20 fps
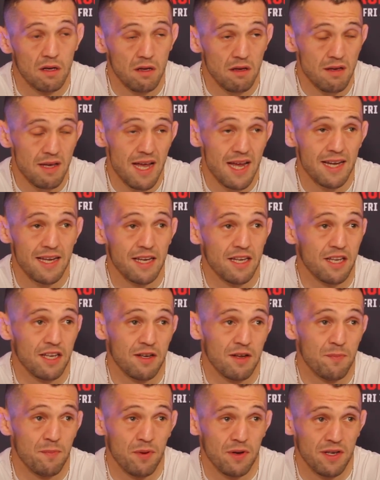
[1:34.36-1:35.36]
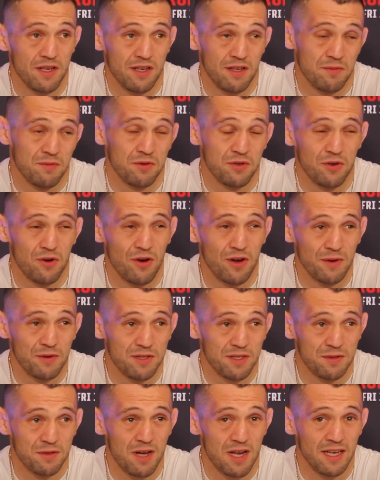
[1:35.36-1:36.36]
Yeah, it was good. It
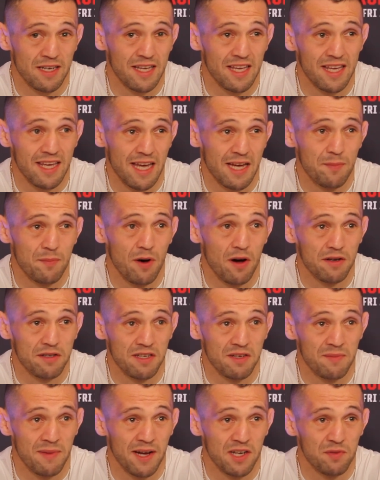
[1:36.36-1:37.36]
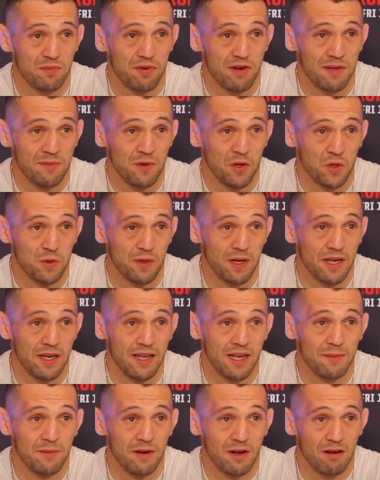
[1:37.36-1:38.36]
was kind of like a kickboxing match, pretty much, with a
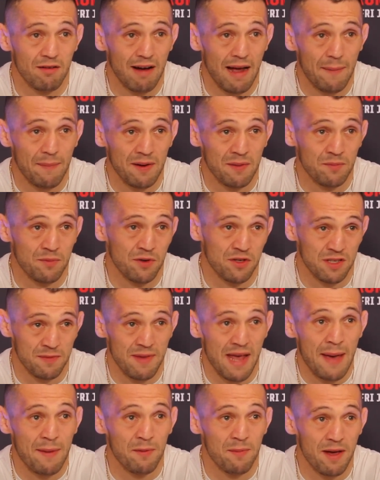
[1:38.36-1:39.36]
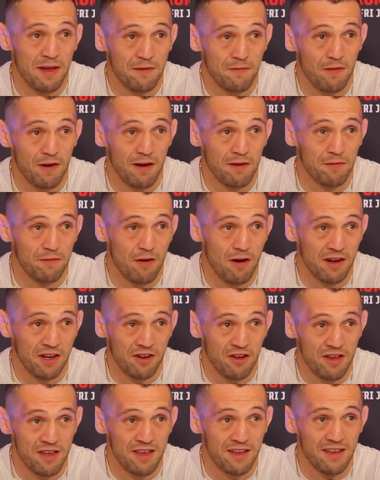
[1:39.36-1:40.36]
little bit of grappling, but it's an MMA fight on Friday
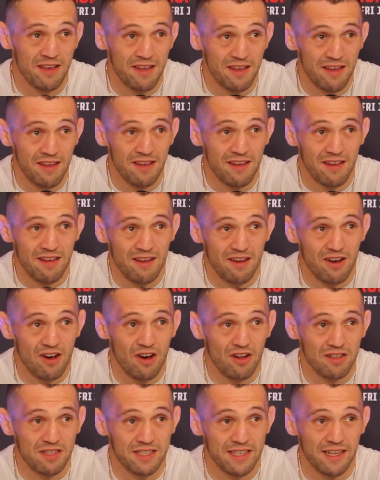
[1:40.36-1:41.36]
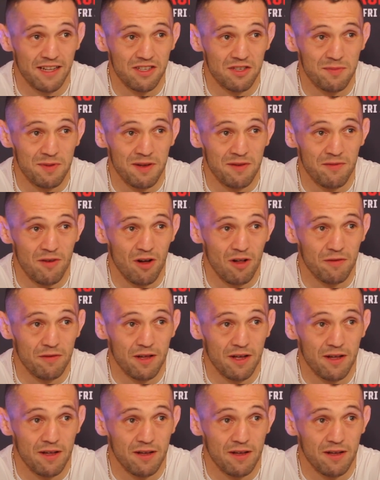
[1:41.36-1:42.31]
night. All skills have been involved.